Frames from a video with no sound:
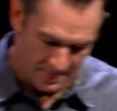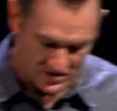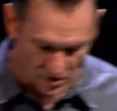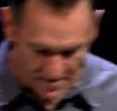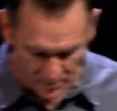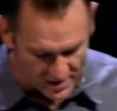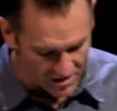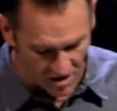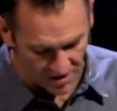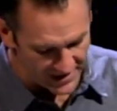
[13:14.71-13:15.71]
So I
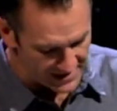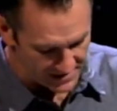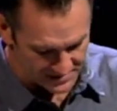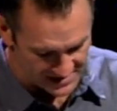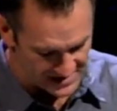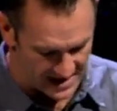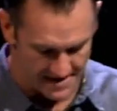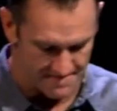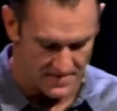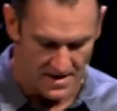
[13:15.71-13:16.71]
bring all that up to
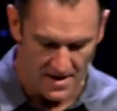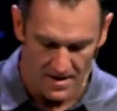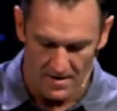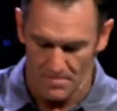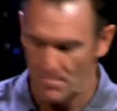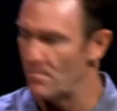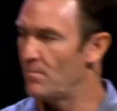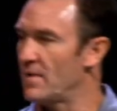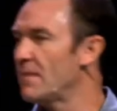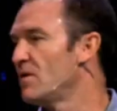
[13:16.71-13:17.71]
say,
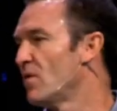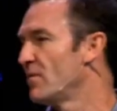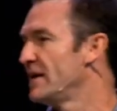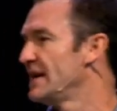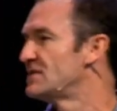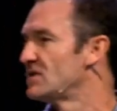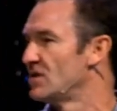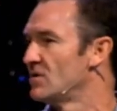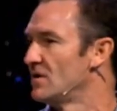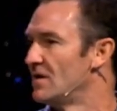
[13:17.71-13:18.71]
maybe what we need to
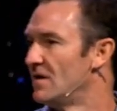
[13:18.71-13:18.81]
do